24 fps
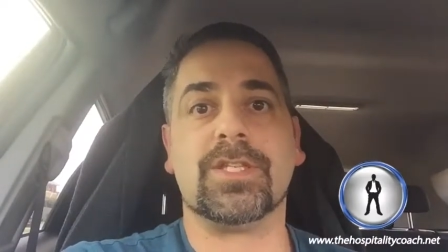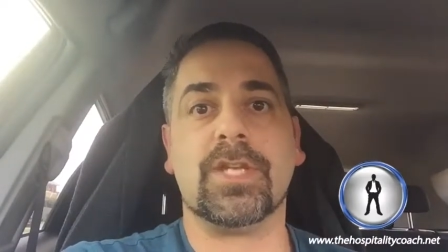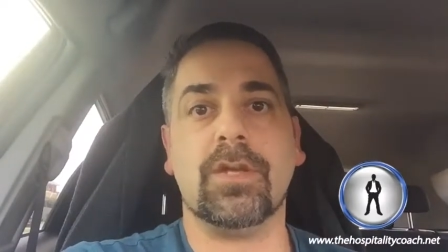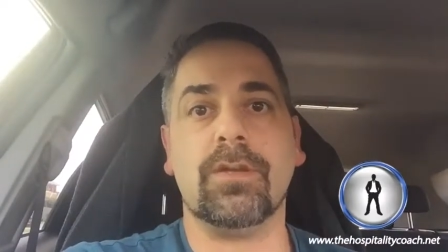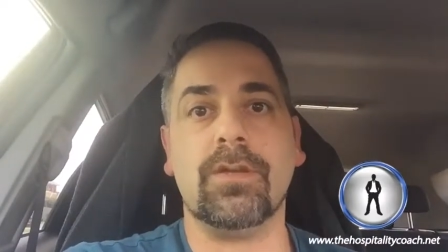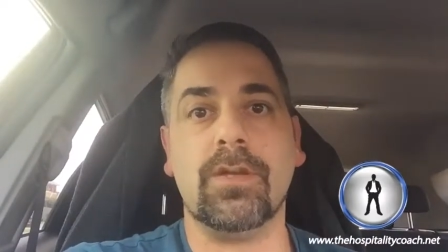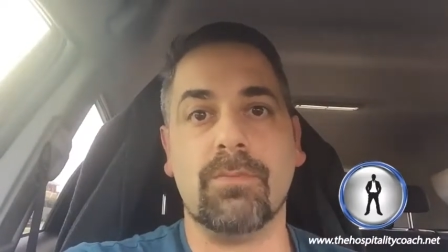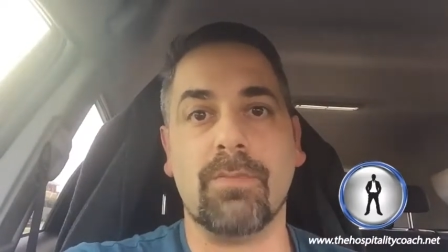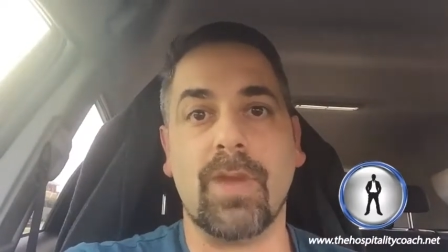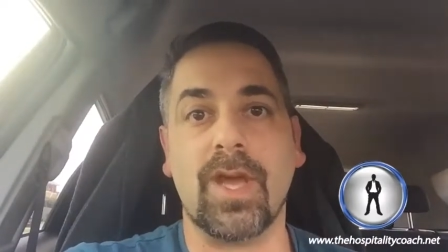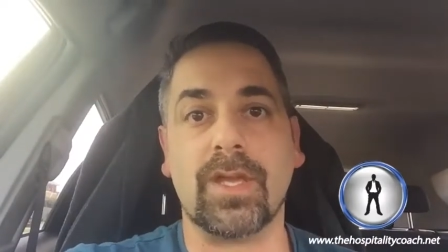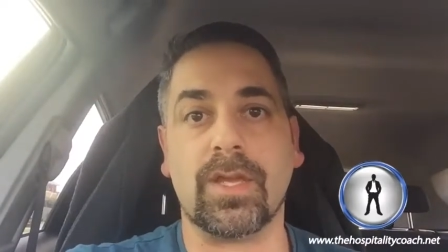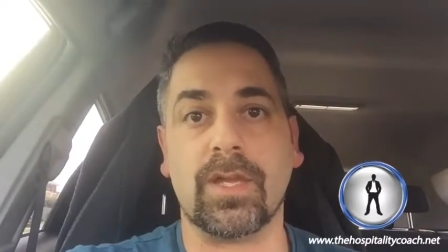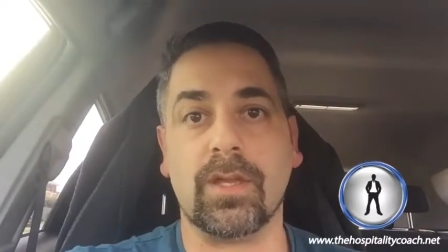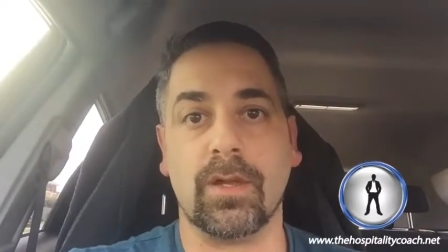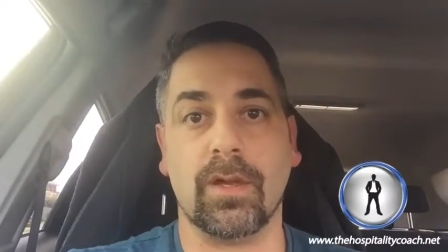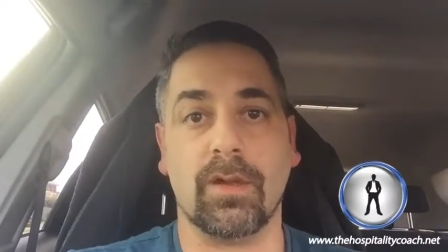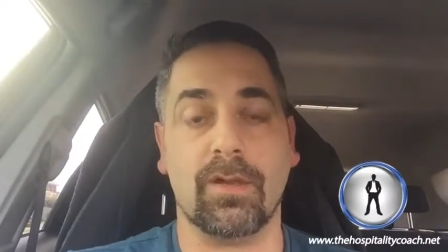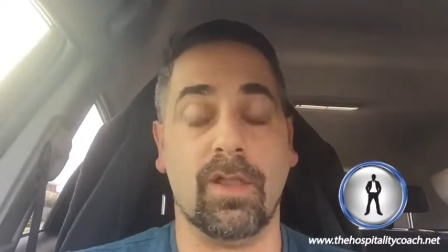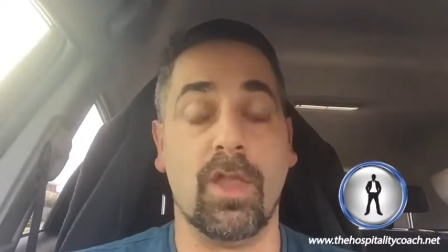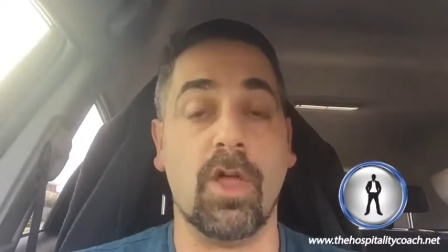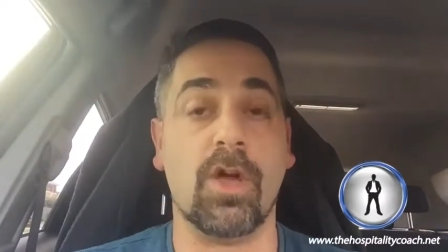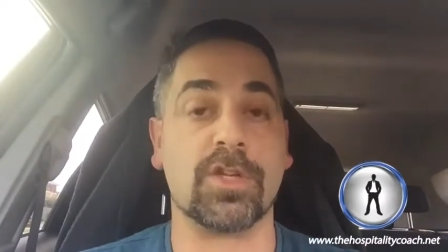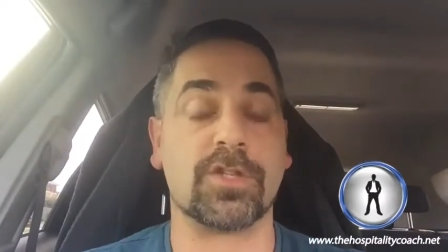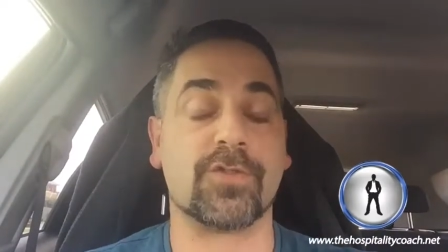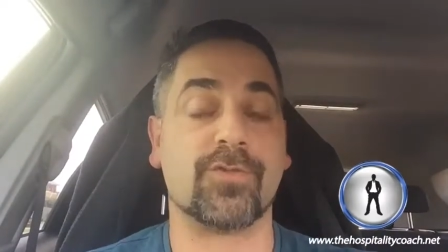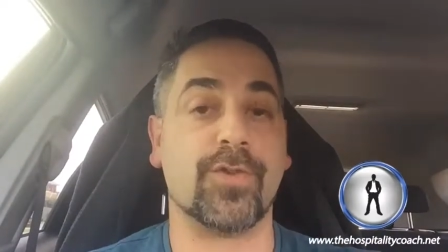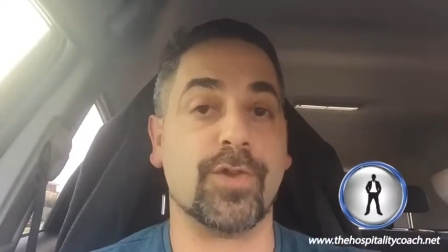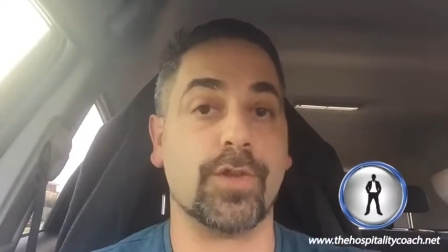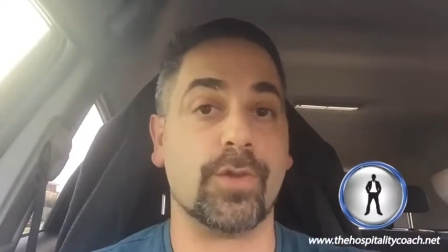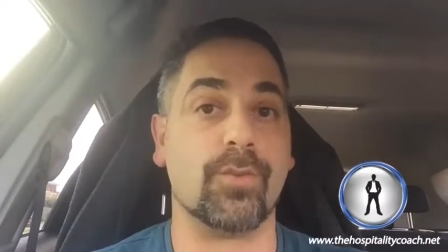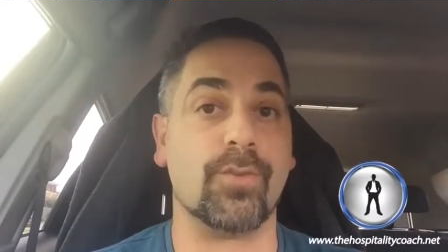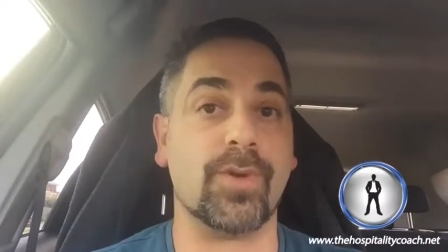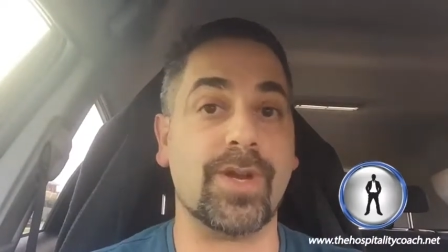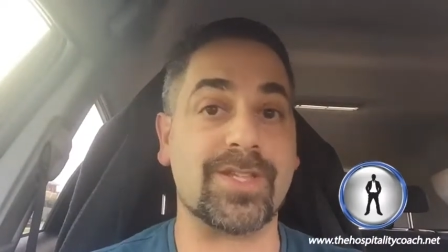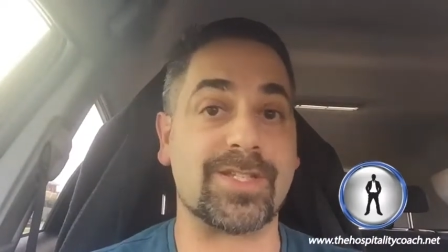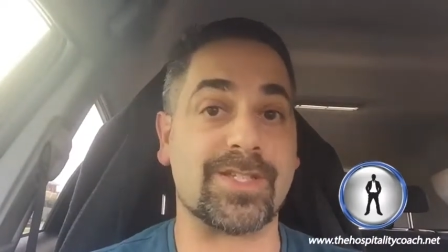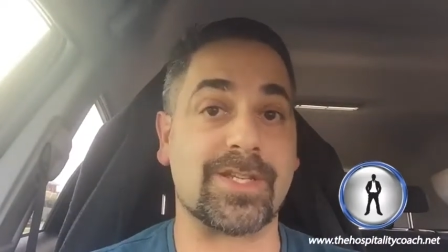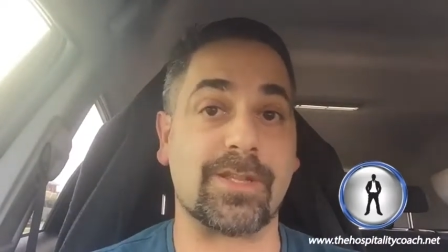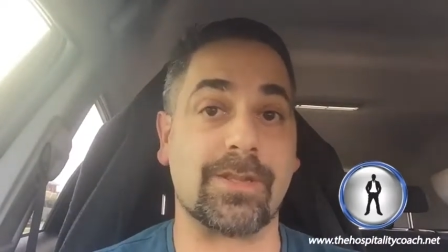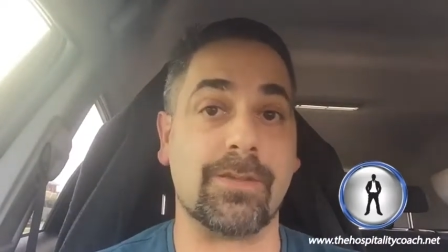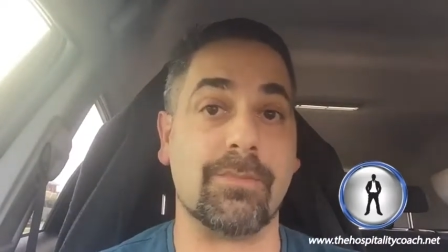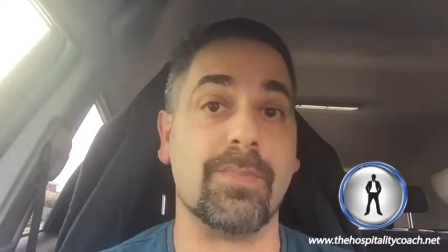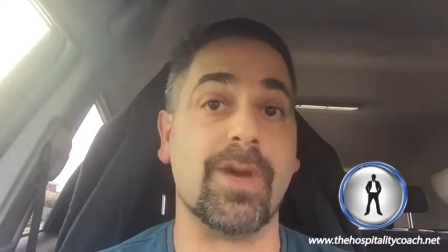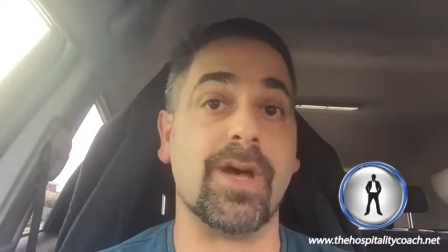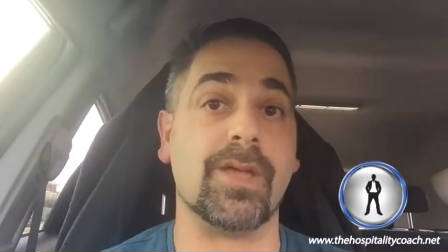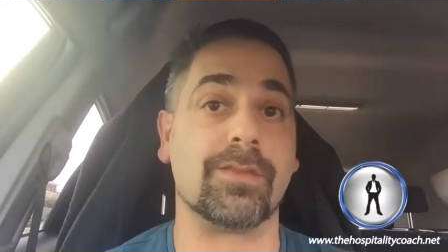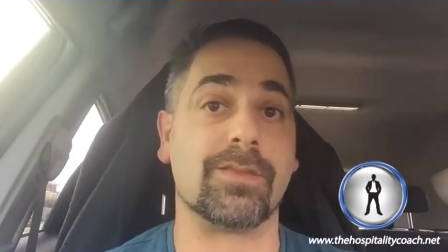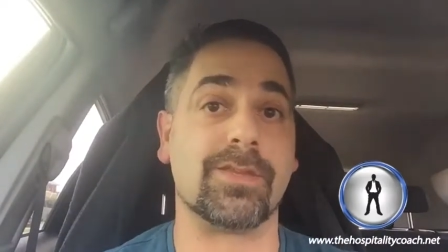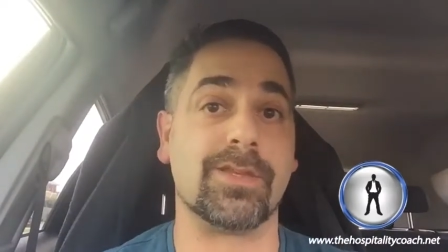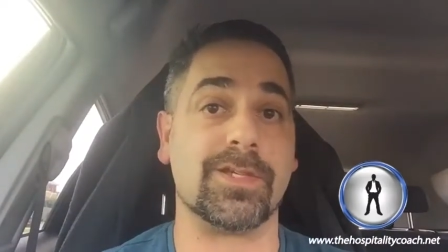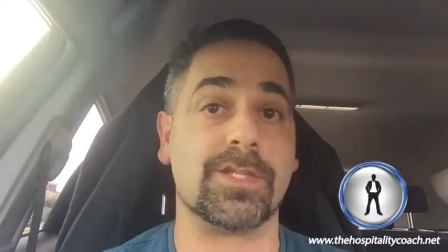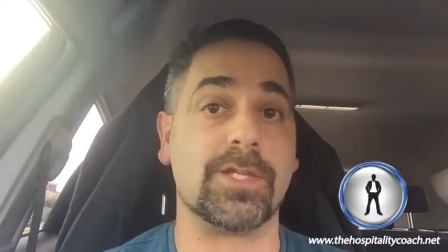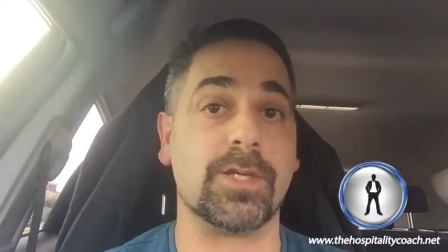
making a loss for the rest of the month until we